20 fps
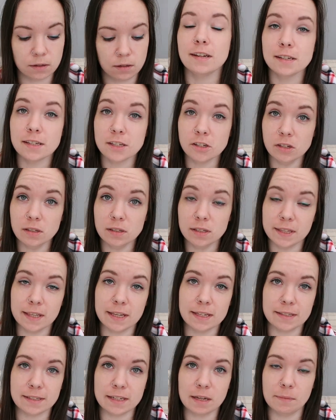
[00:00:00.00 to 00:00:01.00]
In addition to
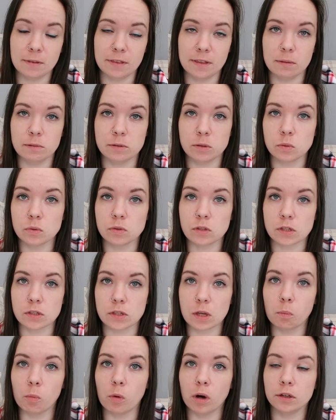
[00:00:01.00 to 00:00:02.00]
this, Timothy was also
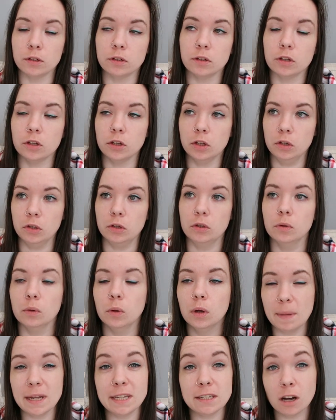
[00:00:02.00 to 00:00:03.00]
someone
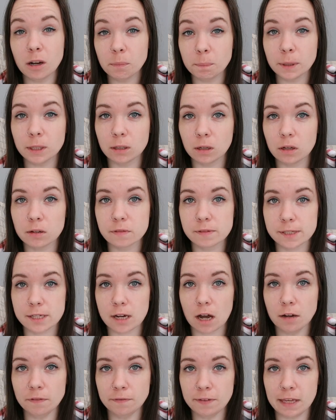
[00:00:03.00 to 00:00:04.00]
who made up a lot of
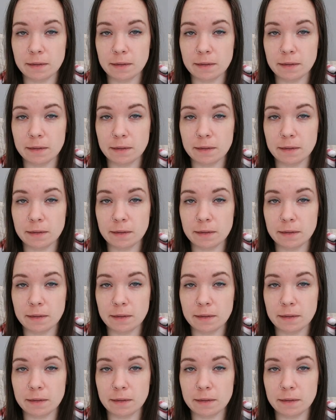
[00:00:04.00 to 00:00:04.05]
stuff.